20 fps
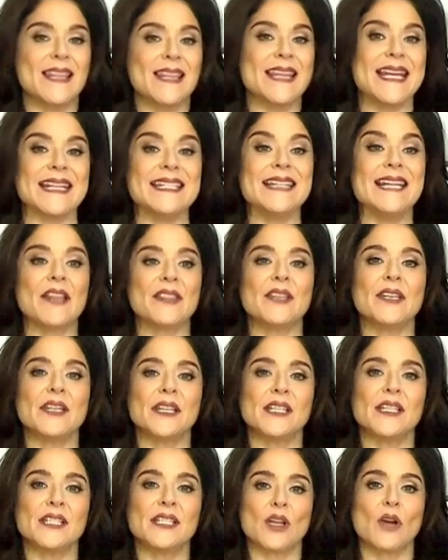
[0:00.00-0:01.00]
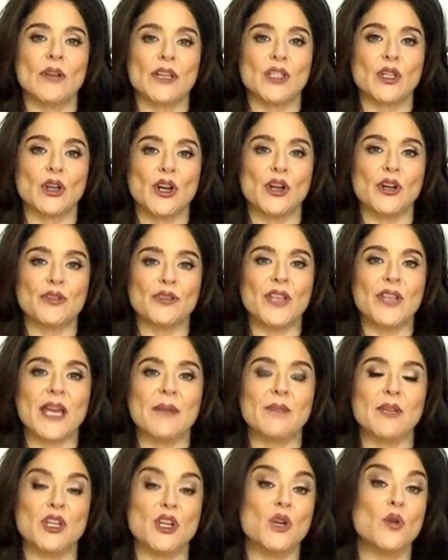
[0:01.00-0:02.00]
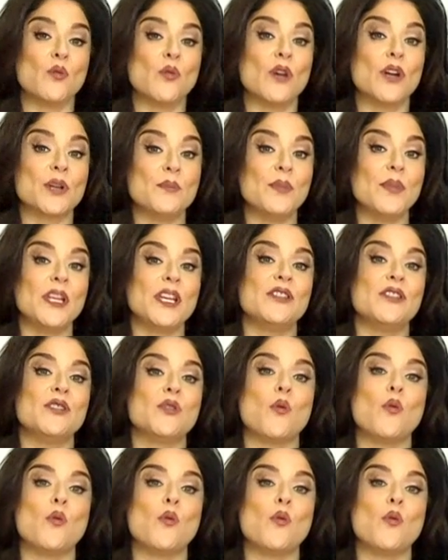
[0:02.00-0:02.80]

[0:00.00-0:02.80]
that nothing is going to hurt them, and you don't want to be in the